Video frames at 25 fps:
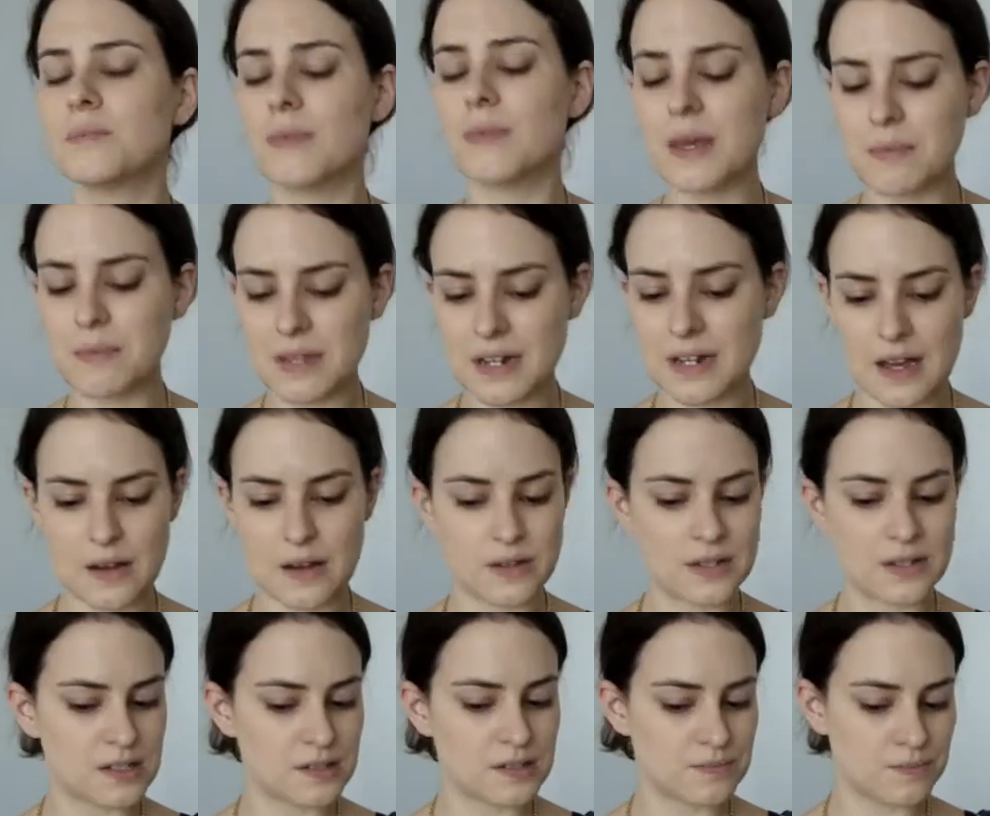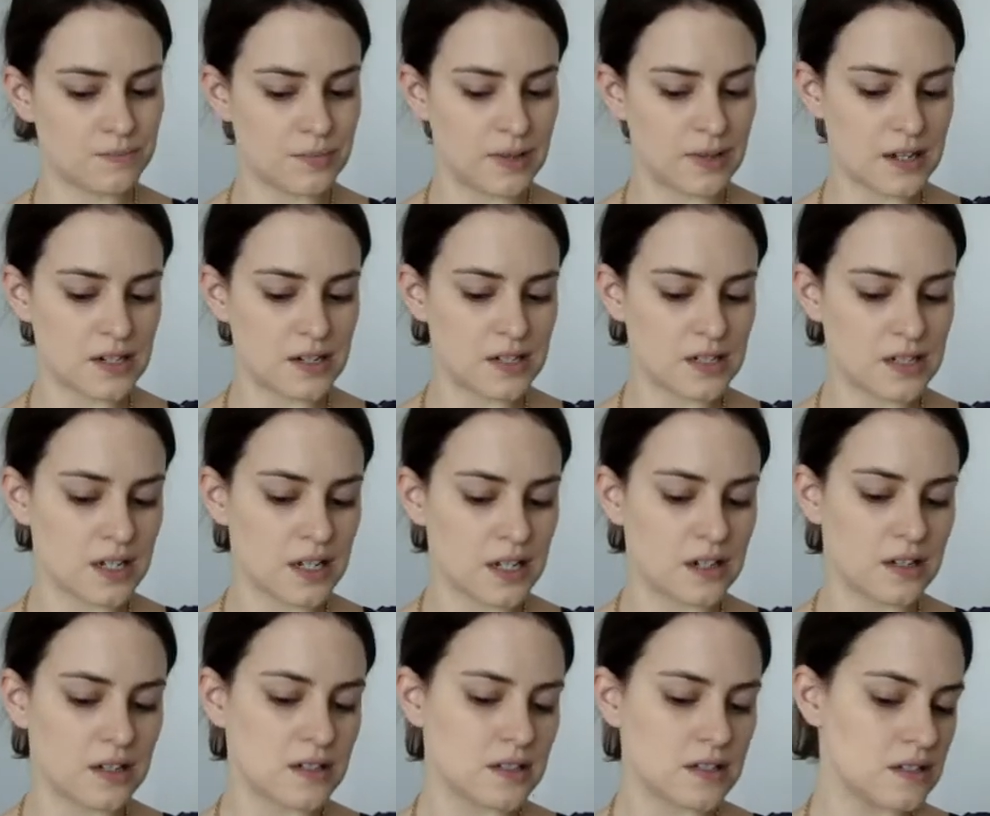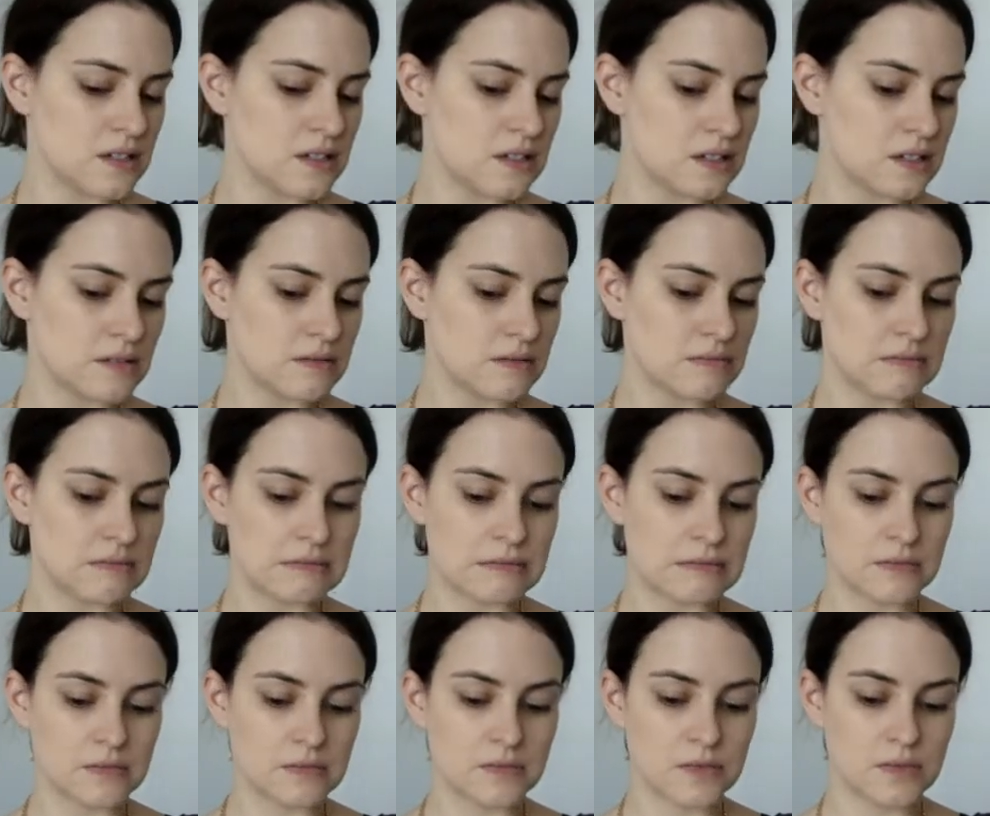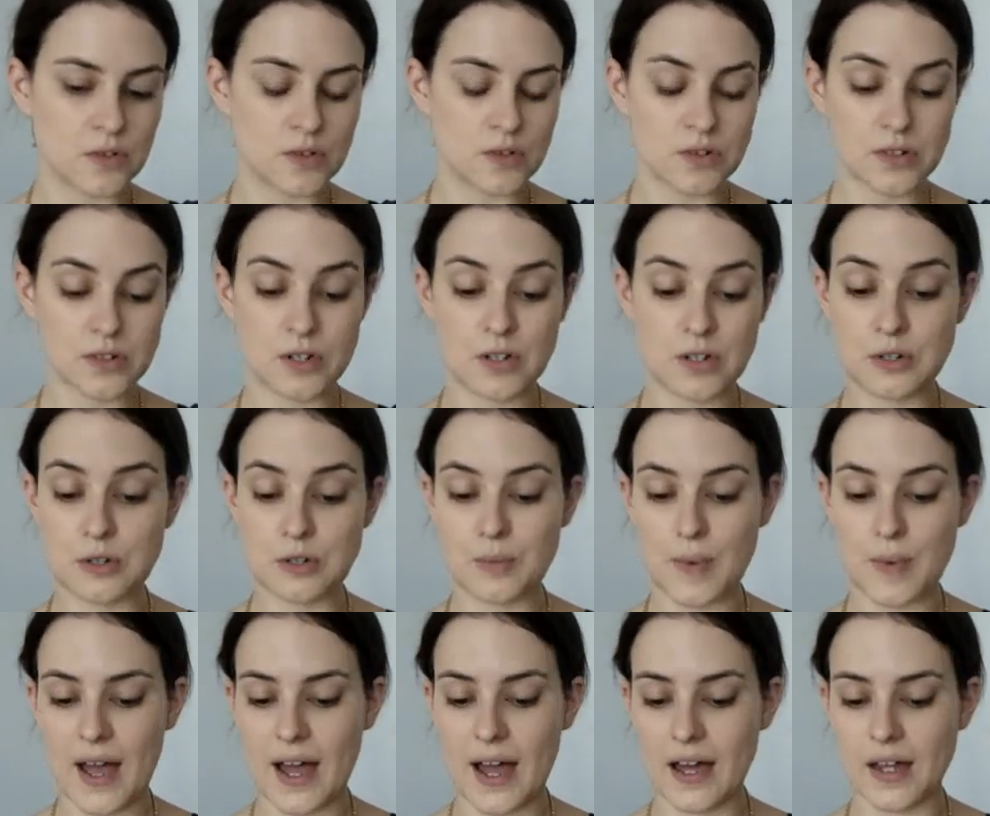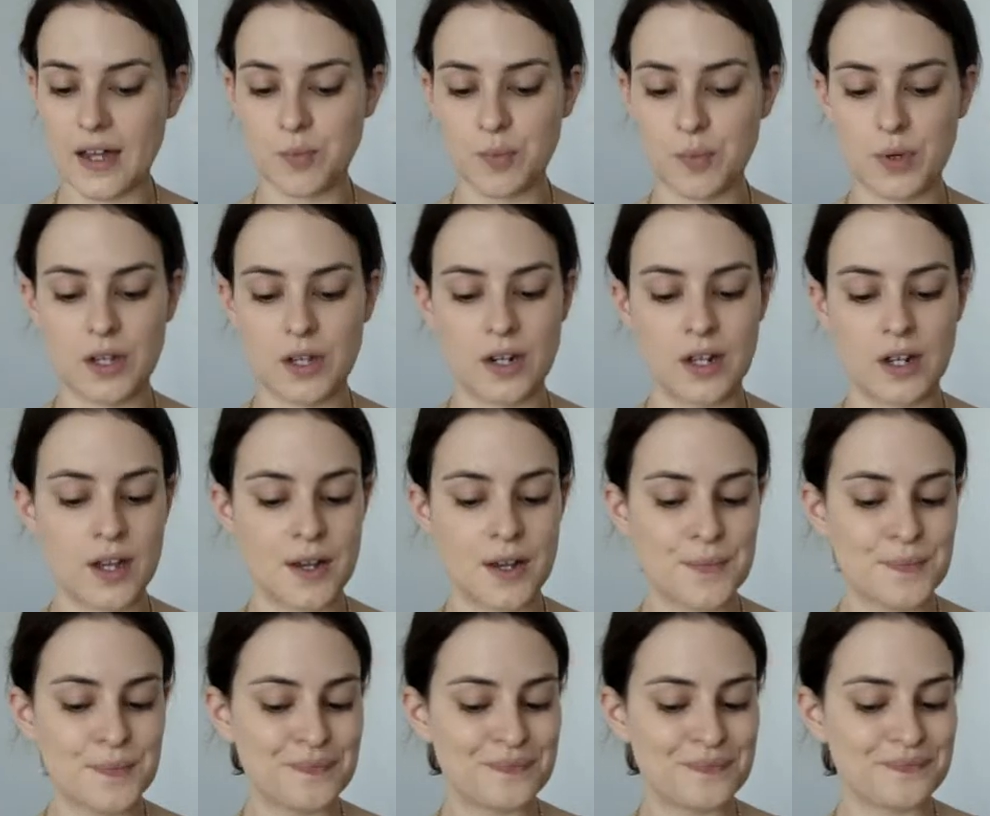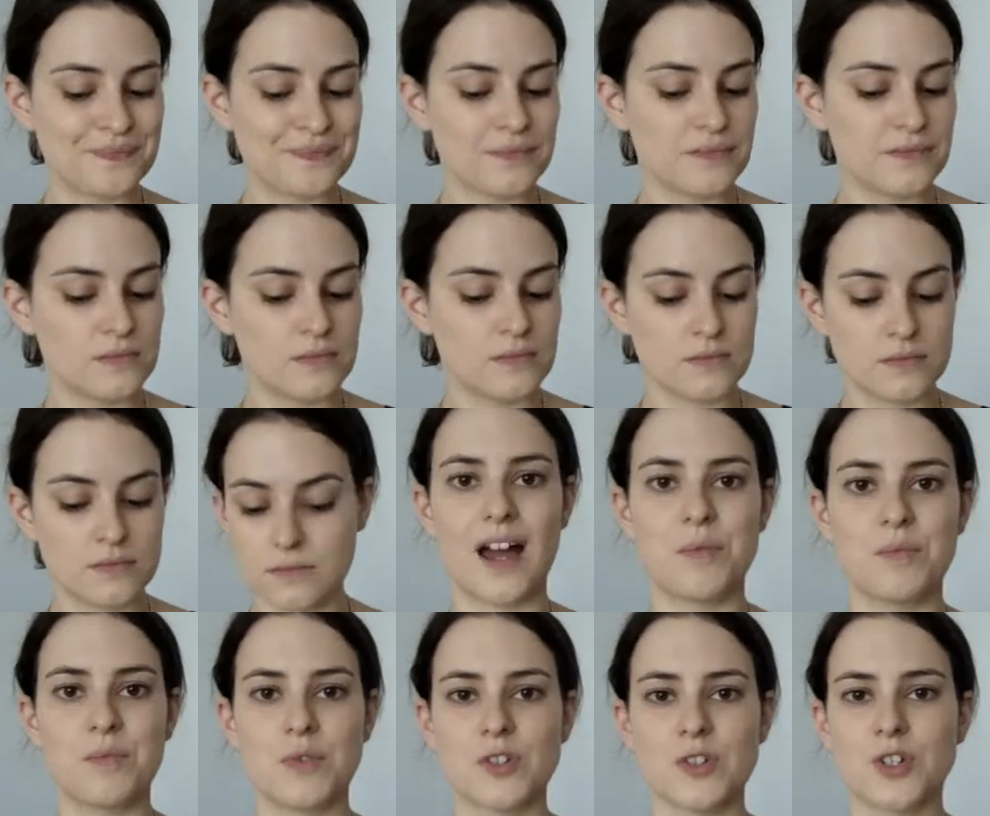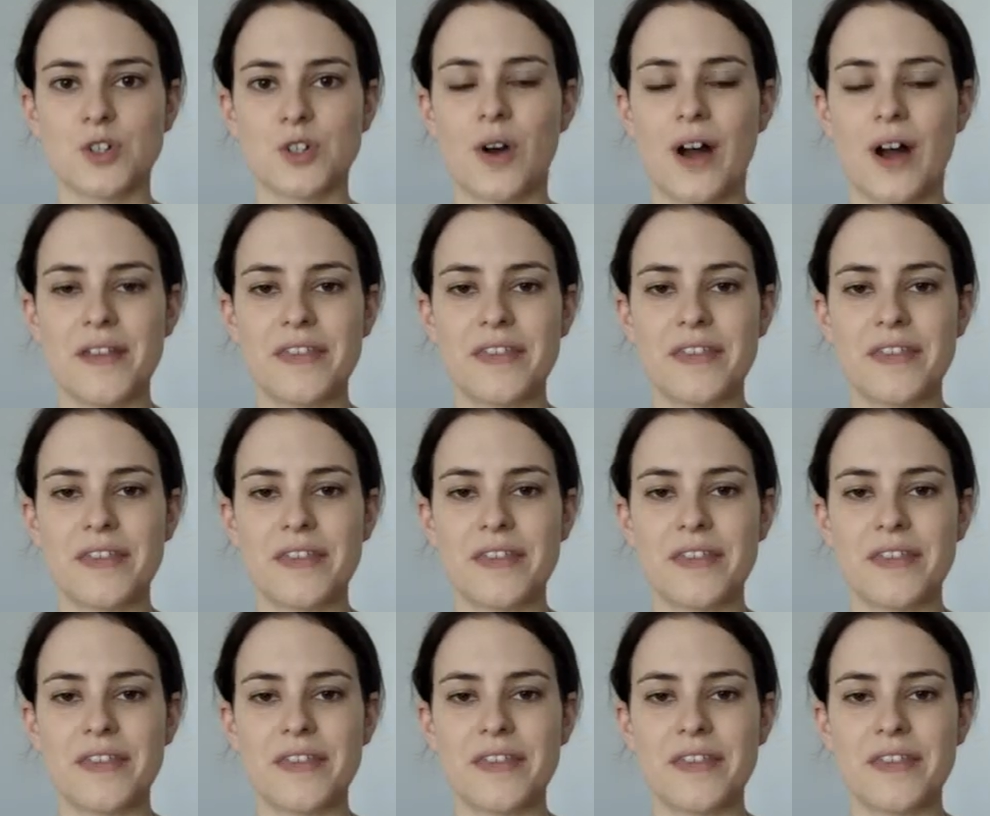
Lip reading: Maybe now it's blended in, it's not too bad, but I'm not sure.